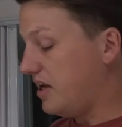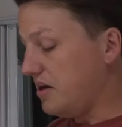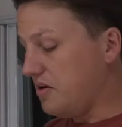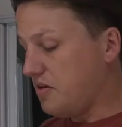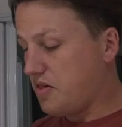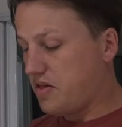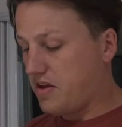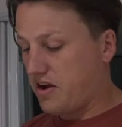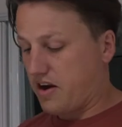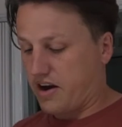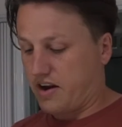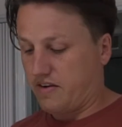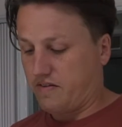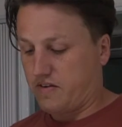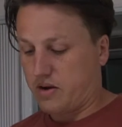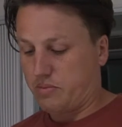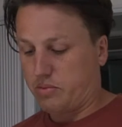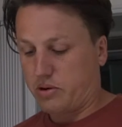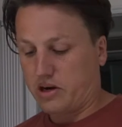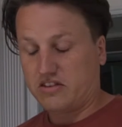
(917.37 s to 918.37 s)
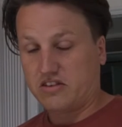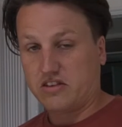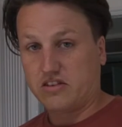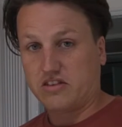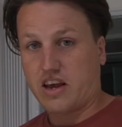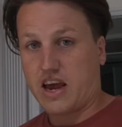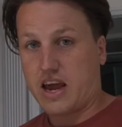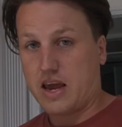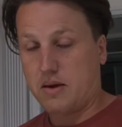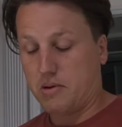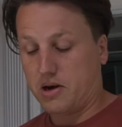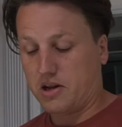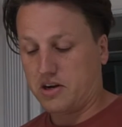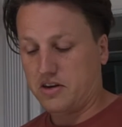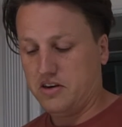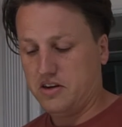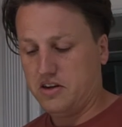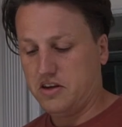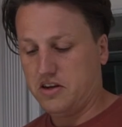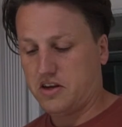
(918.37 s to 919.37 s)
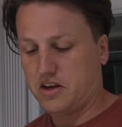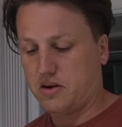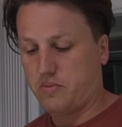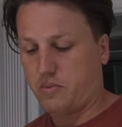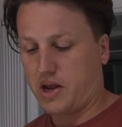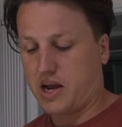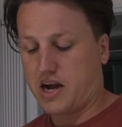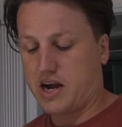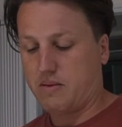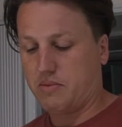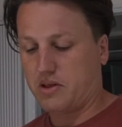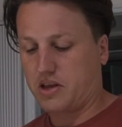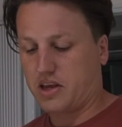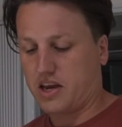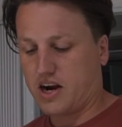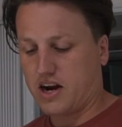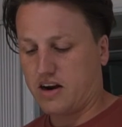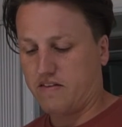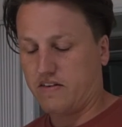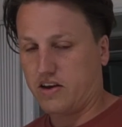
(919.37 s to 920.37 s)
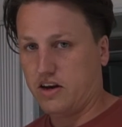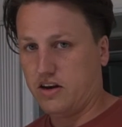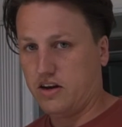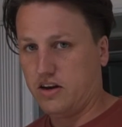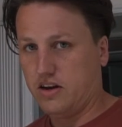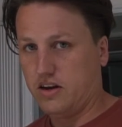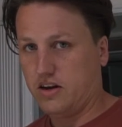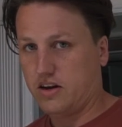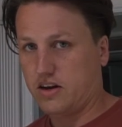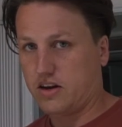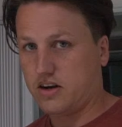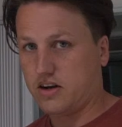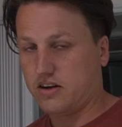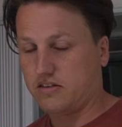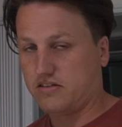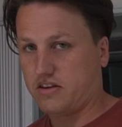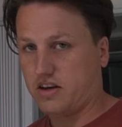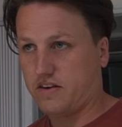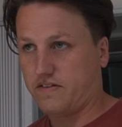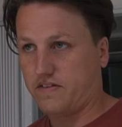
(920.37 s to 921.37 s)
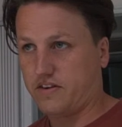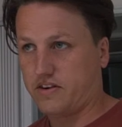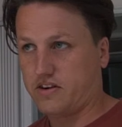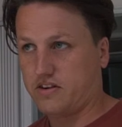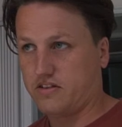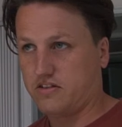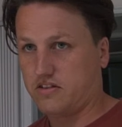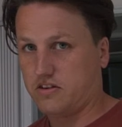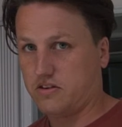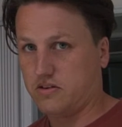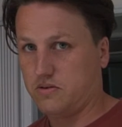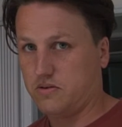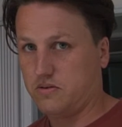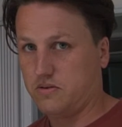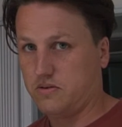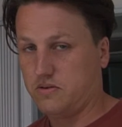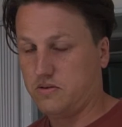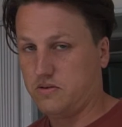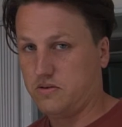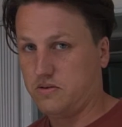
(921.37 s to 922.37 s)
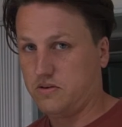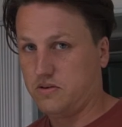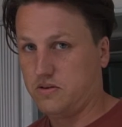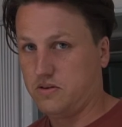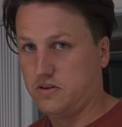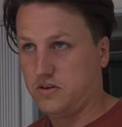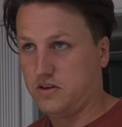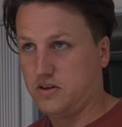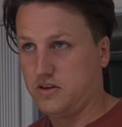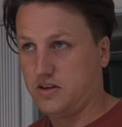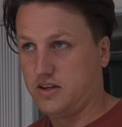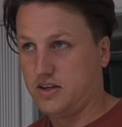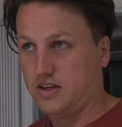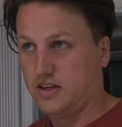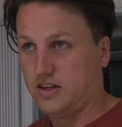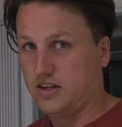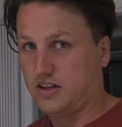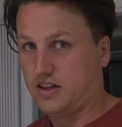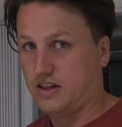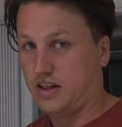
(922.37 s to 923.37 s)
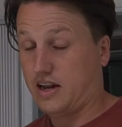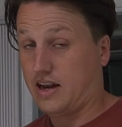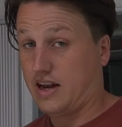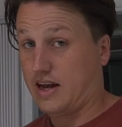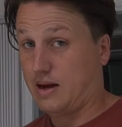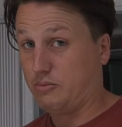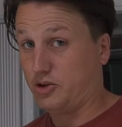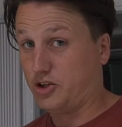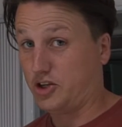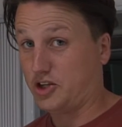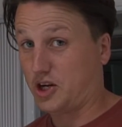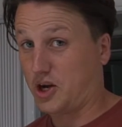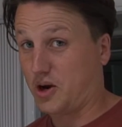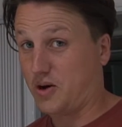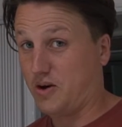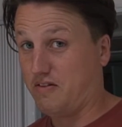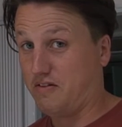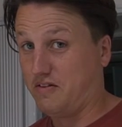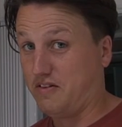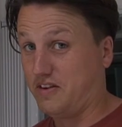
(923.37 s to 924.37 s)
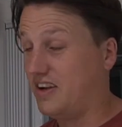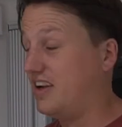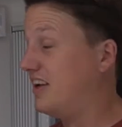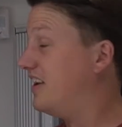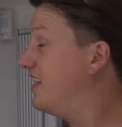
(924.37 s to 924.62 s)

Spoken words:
In theory, if I press this A button and we arm the Caravan and I stand very still, the alarm shouldn't go off.